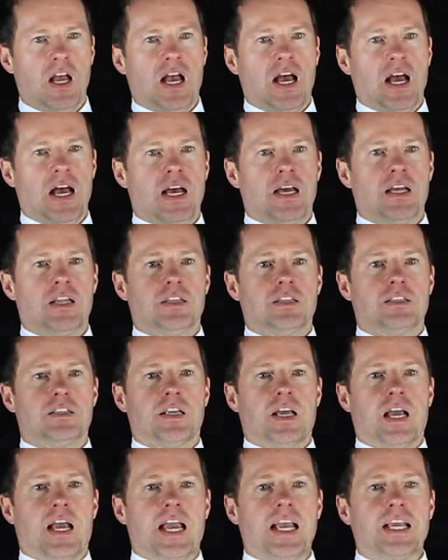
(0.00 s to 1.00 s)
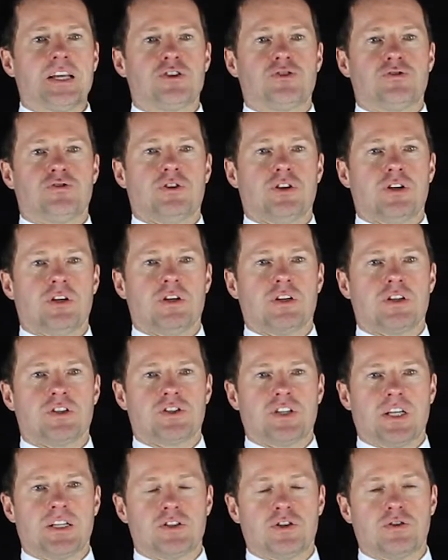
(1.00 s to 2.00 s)
and extra
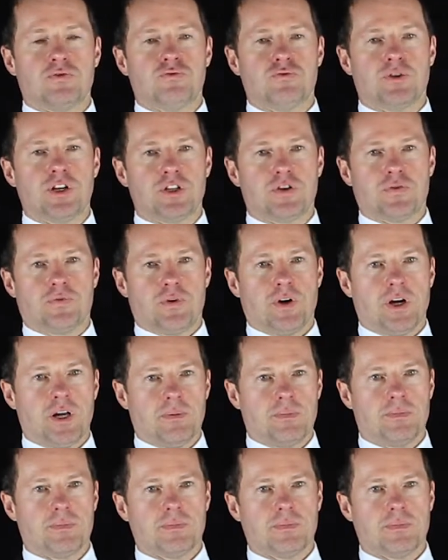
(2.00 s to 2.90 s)
center ridge frame.